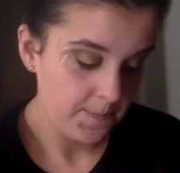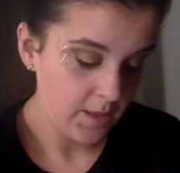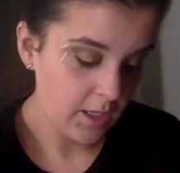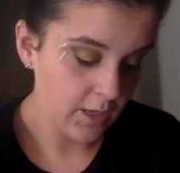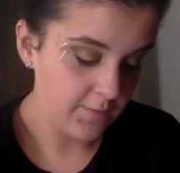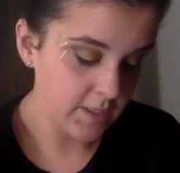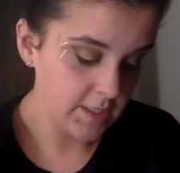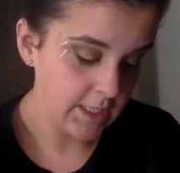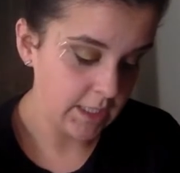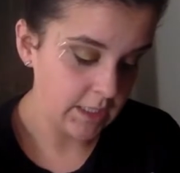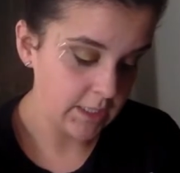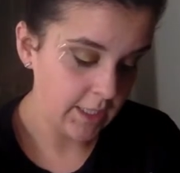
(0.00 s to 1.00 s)
And if it isn't
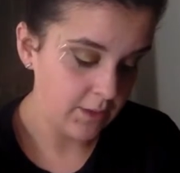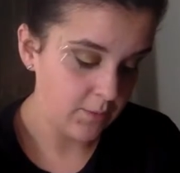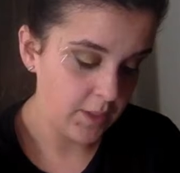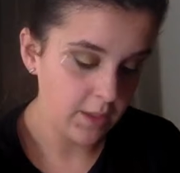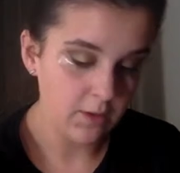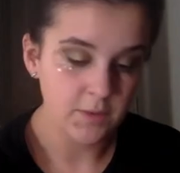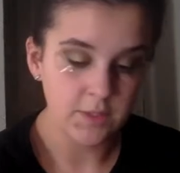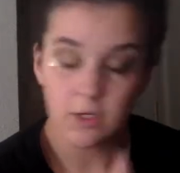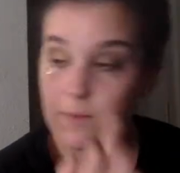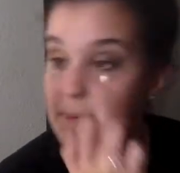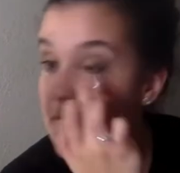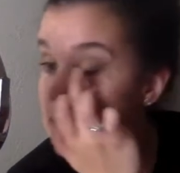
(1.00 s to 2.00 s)
clean, we can always go
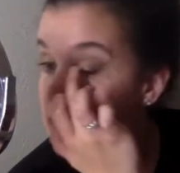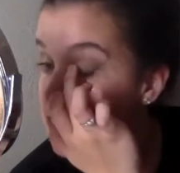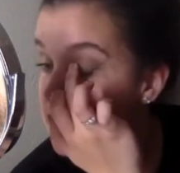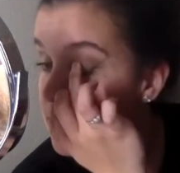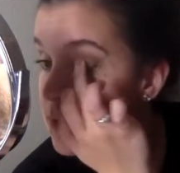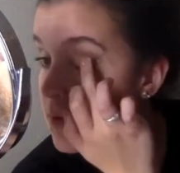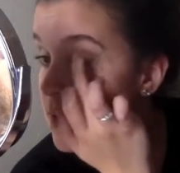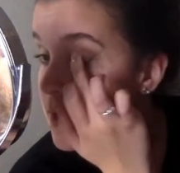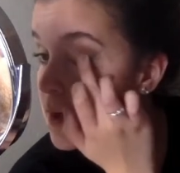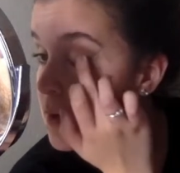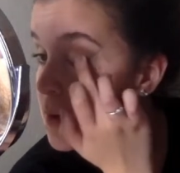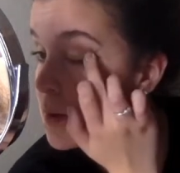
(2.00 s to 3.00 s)
back with
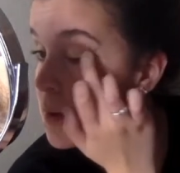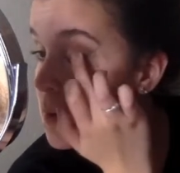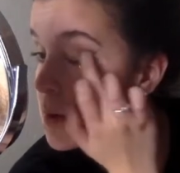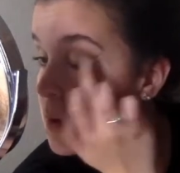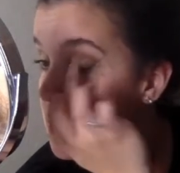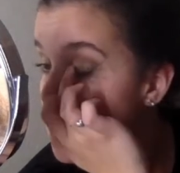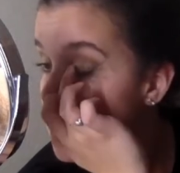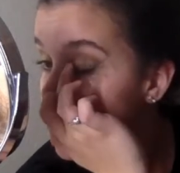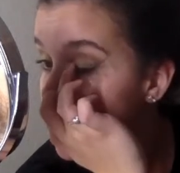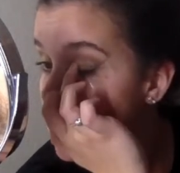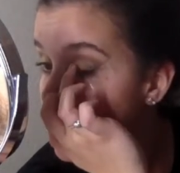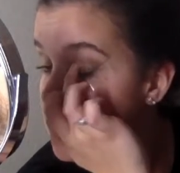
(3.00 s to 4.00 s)
more
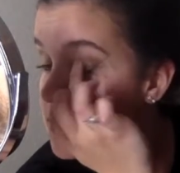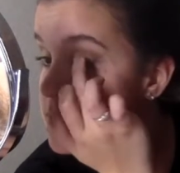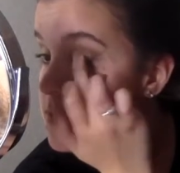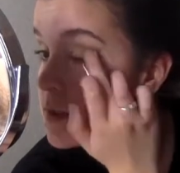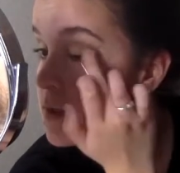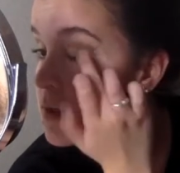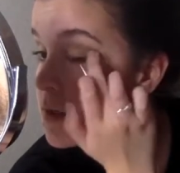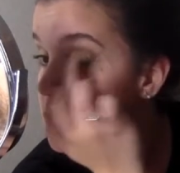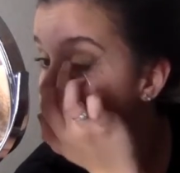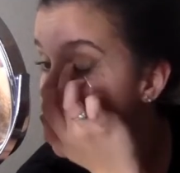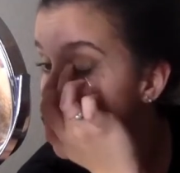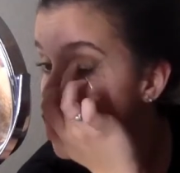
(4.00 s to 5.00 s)
colors
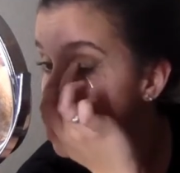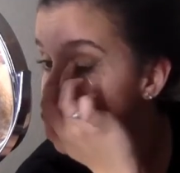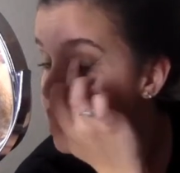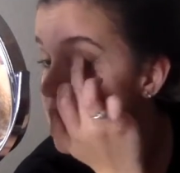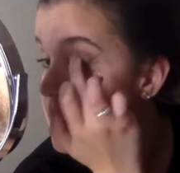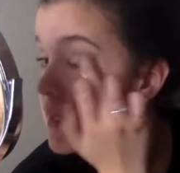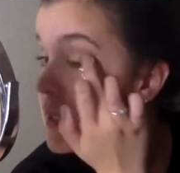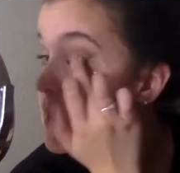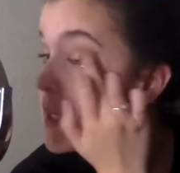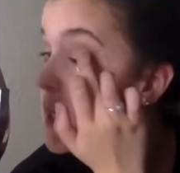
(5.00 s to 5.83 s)
and just blend it.